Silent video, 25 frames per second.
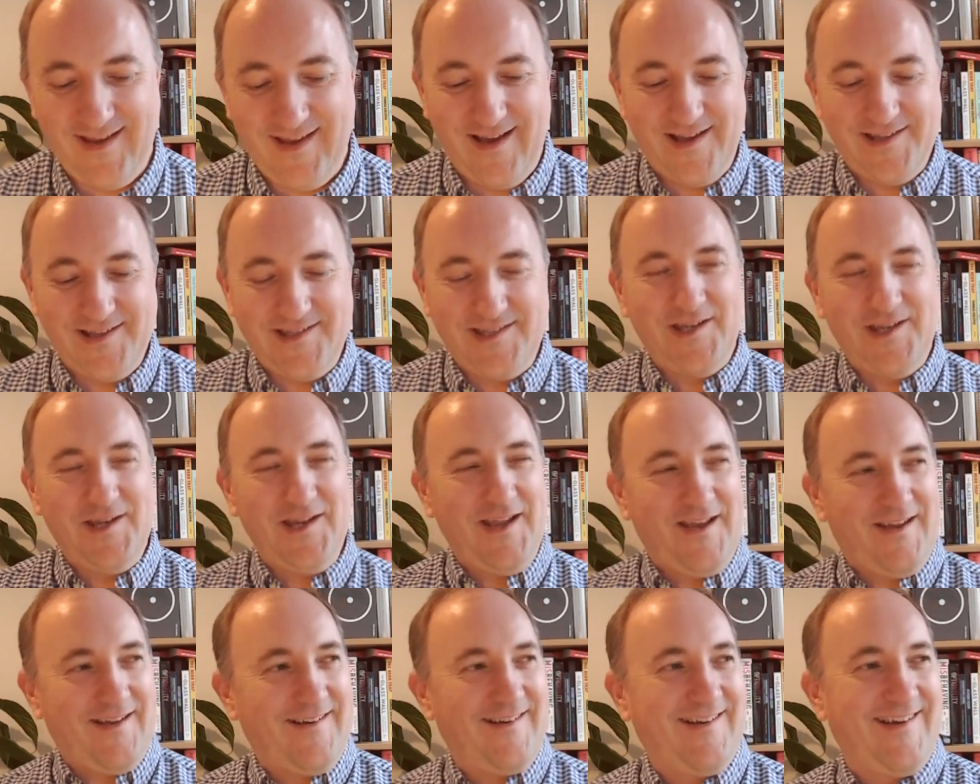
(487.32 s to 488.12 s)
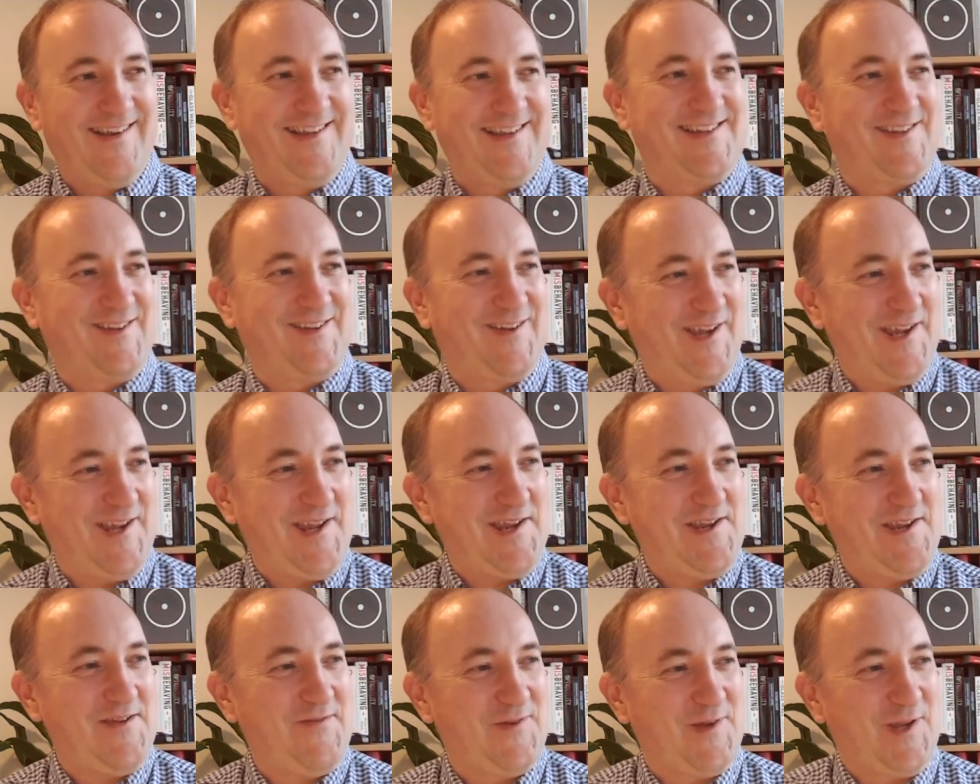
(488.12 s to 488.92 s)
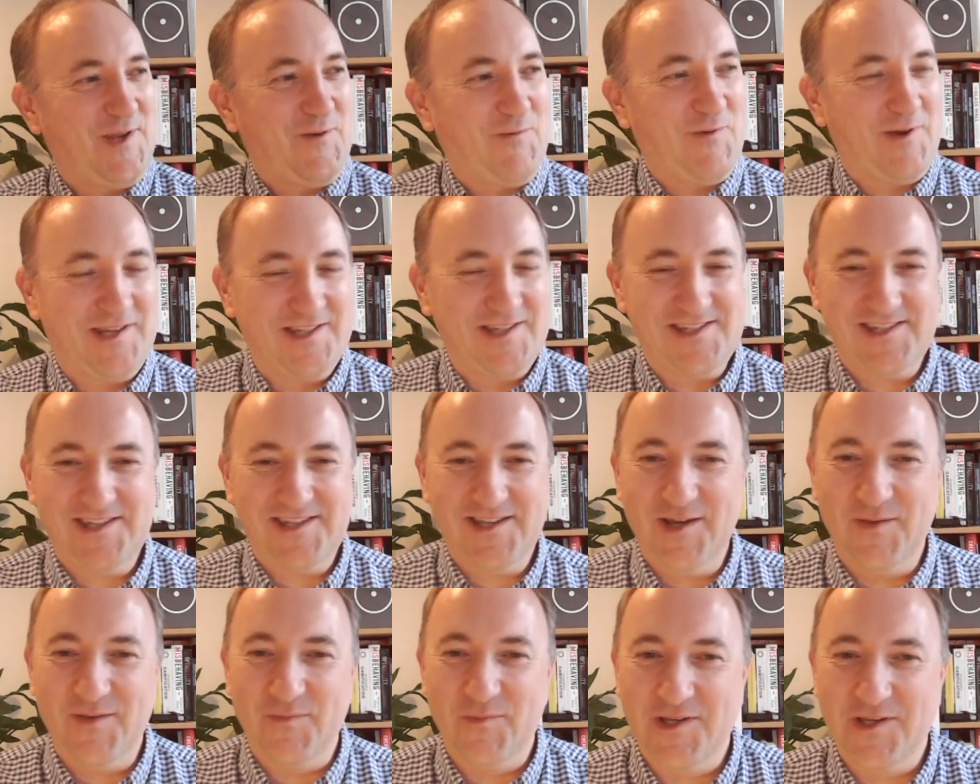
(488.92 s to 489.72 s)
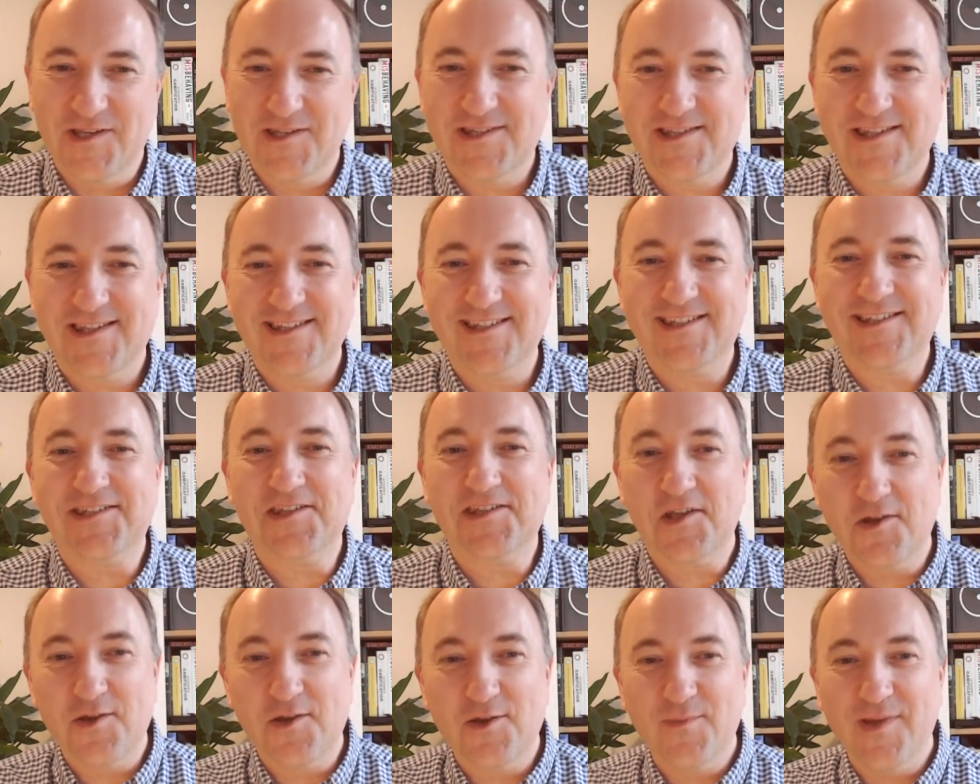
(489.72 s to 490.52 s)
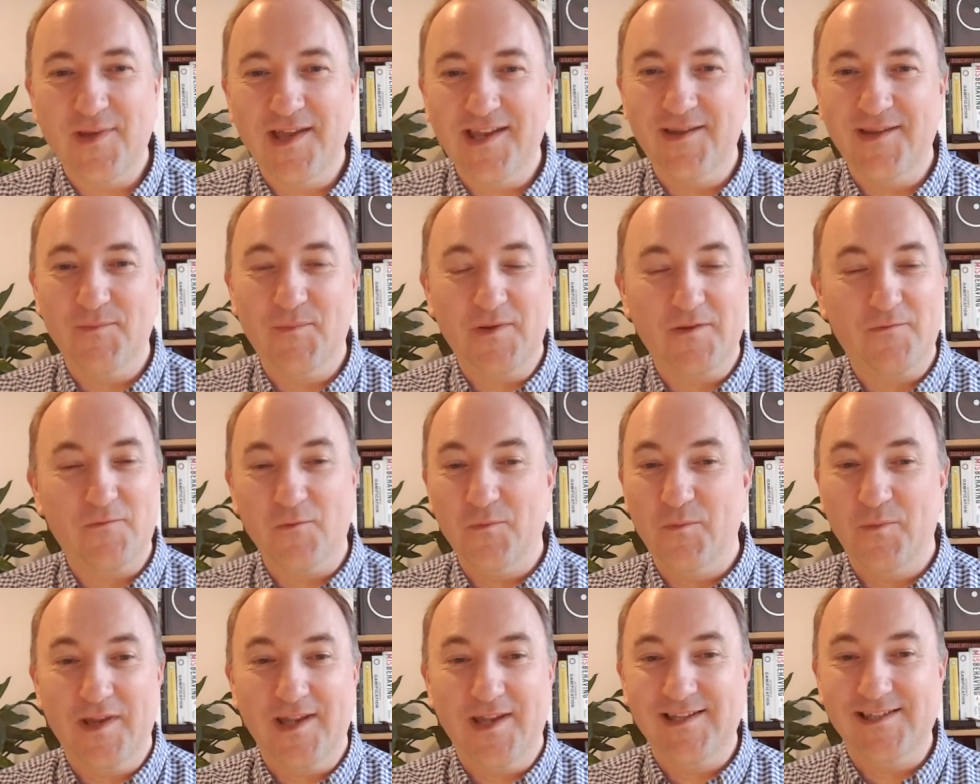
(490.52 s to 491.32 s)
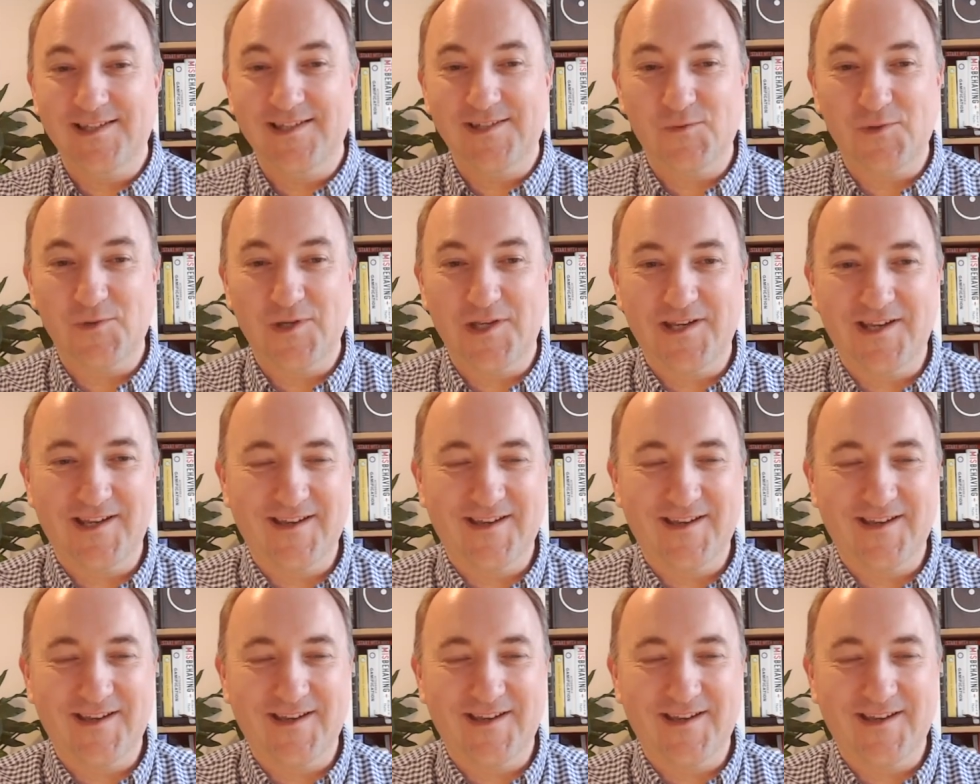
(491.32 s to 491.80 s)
I don't even know where to start because there's so many different places we could